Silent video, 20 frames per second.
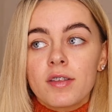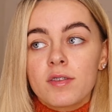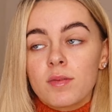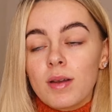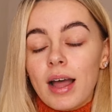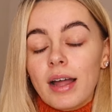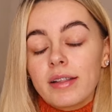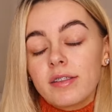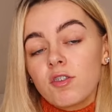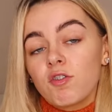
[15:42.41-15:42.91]
So
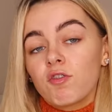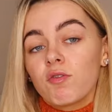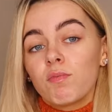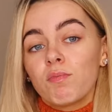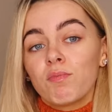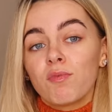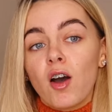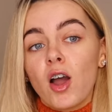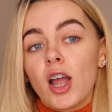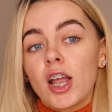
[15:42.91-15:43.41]
I had to
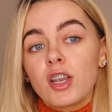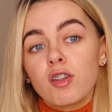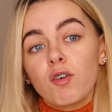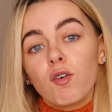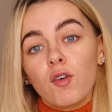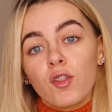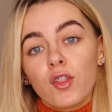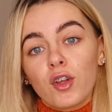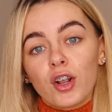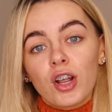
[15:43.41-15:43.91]
find
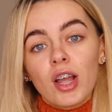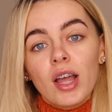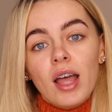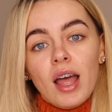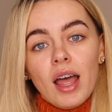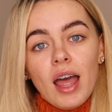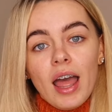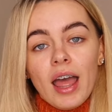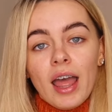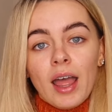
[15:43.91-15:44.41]
other
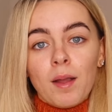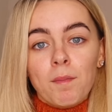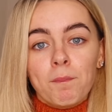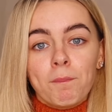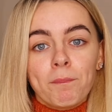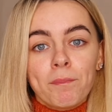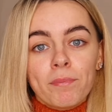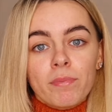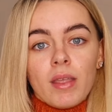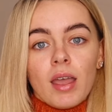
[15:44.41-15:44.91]

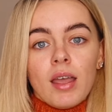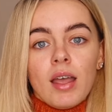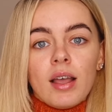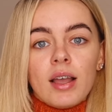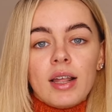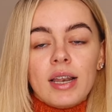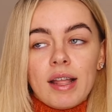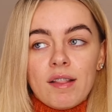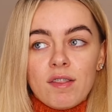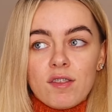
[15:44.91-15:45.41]

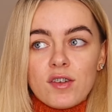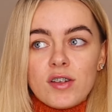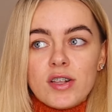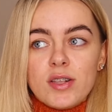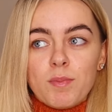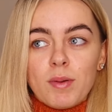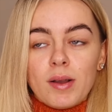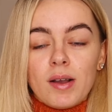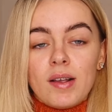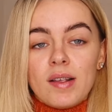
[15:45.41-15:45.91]

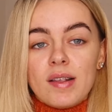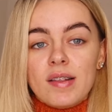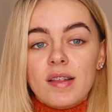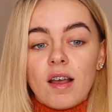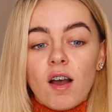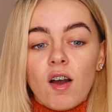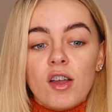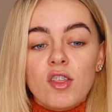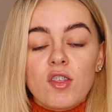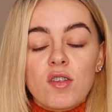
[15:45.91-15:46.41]
cleansers because
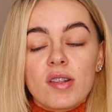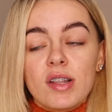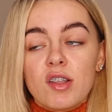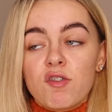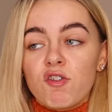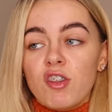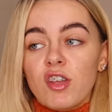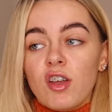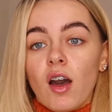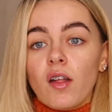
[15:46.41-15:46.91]
I just
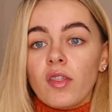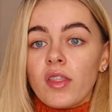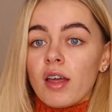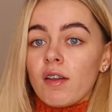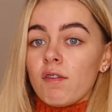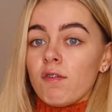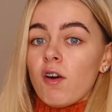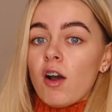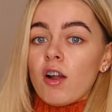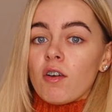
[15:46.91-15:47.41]
literally got that
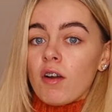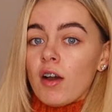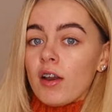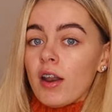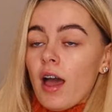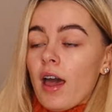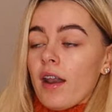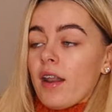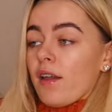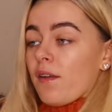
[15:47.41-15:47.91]
Environ
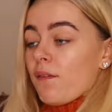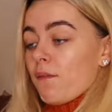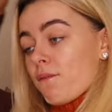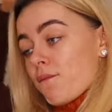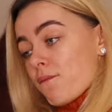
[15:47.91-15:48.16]
and I